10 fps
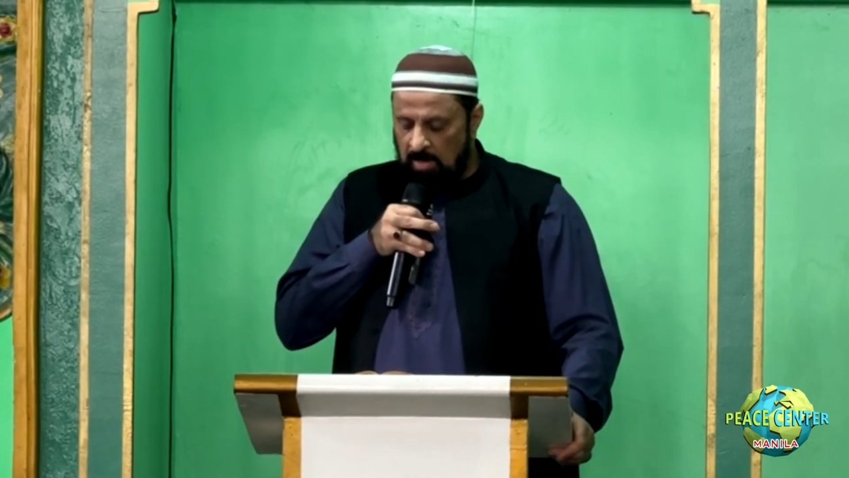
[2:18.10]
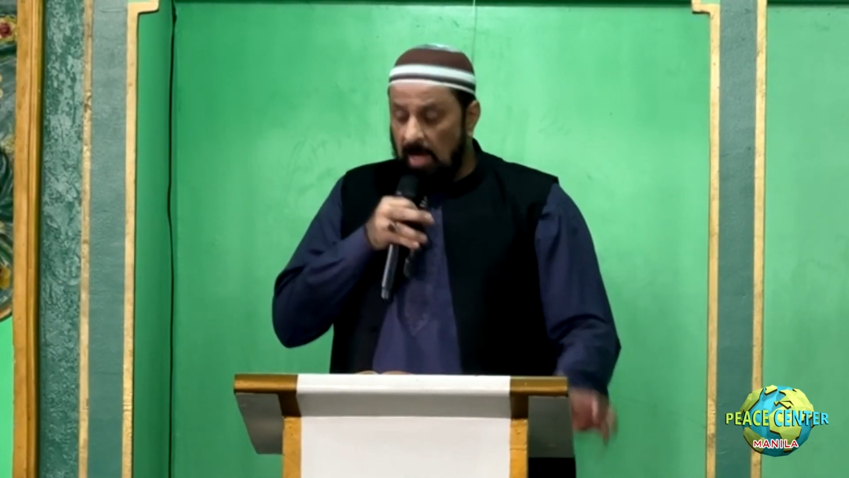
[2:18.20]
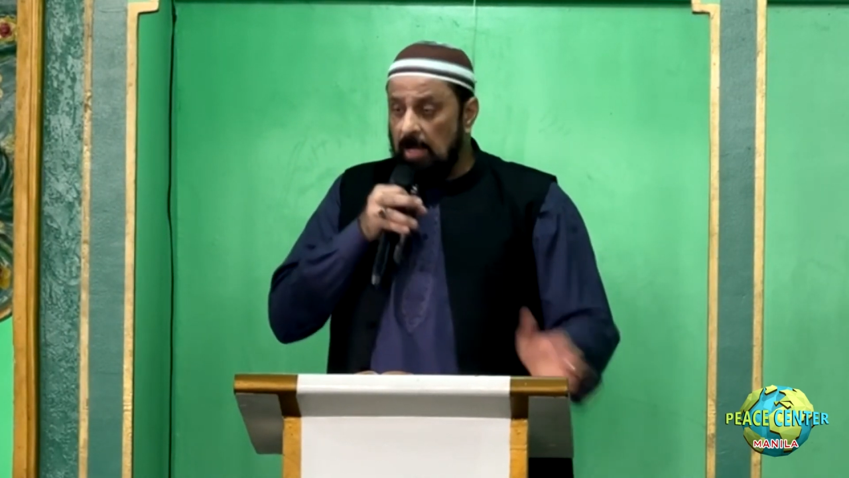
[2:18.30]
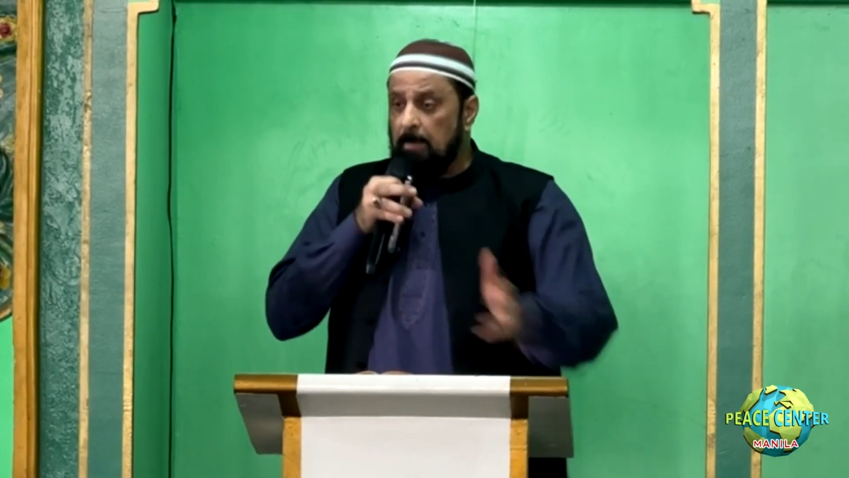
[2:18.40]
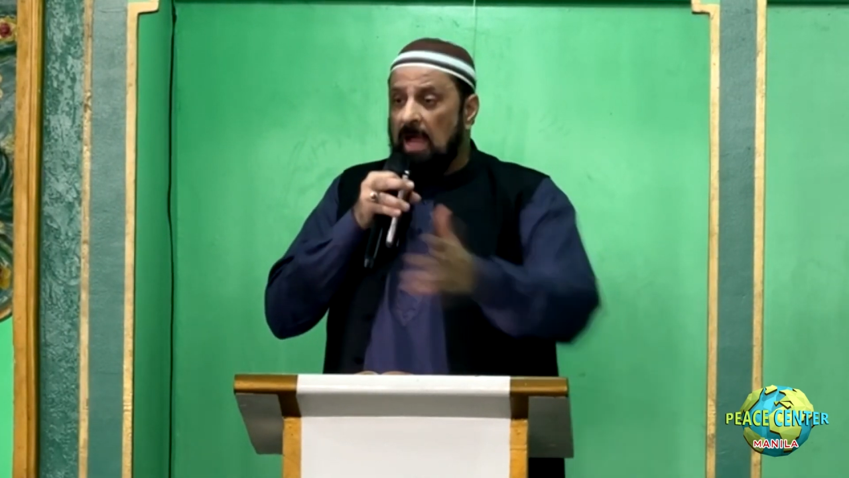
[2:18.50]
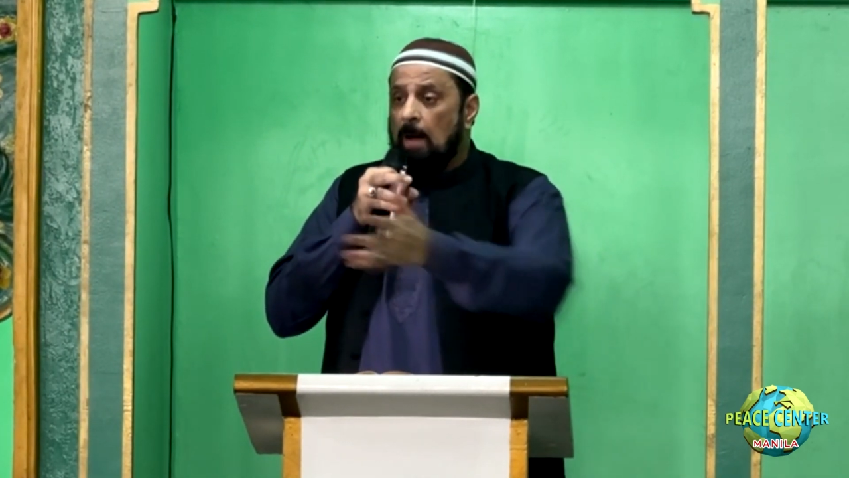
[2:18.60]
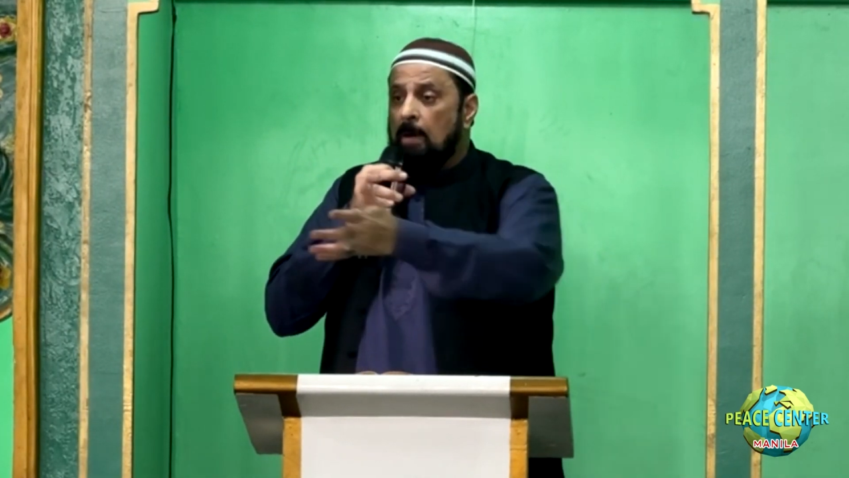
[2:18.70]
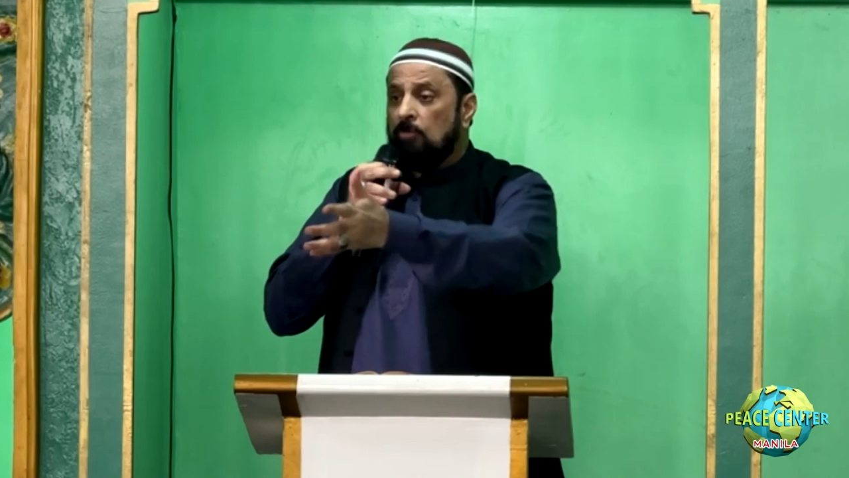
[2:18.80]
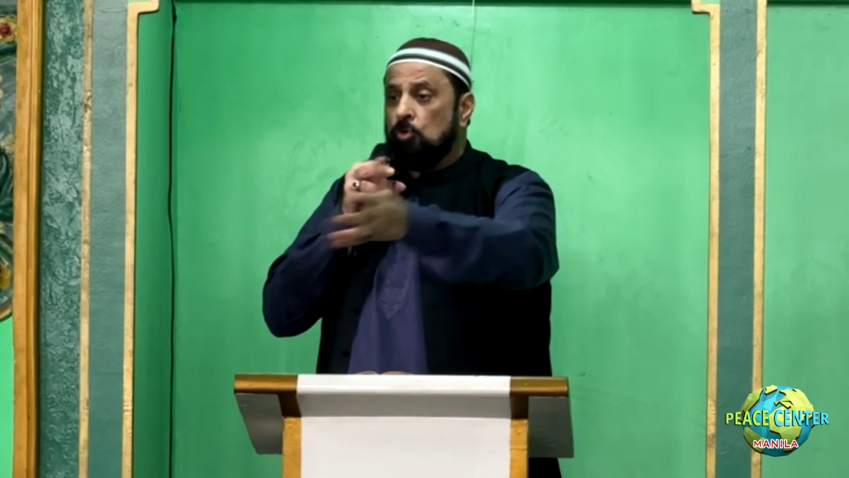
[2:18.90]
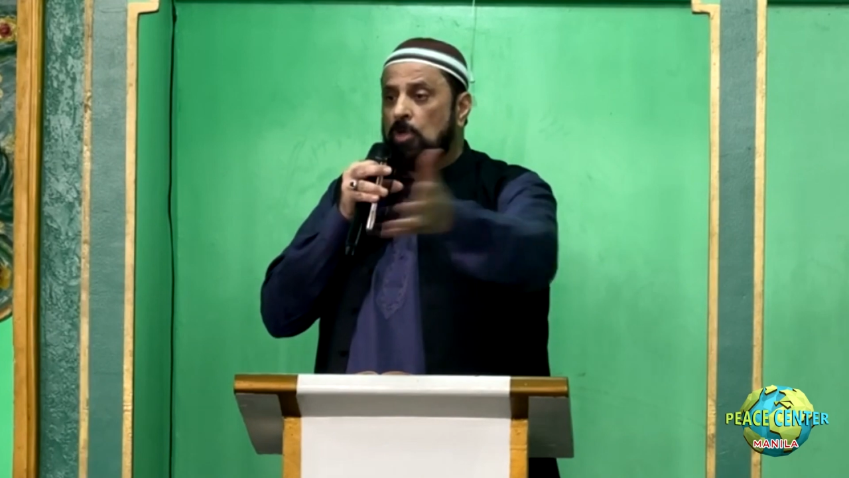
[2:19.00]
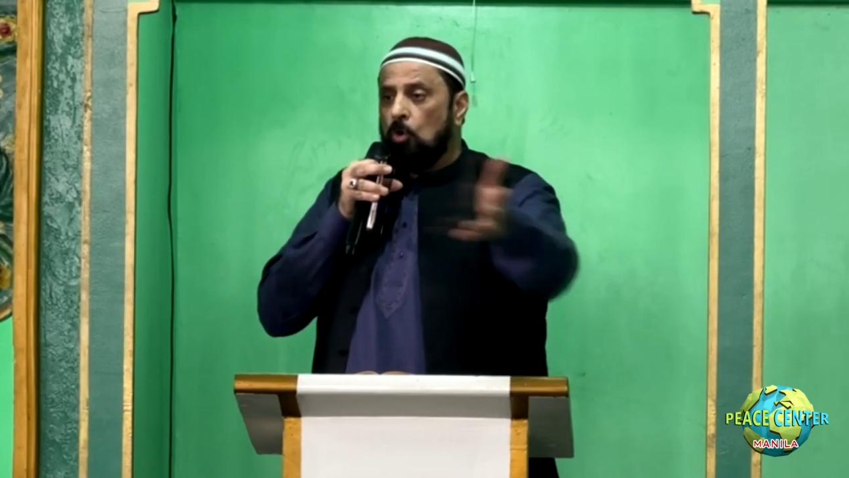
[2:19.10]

and he made amongst you the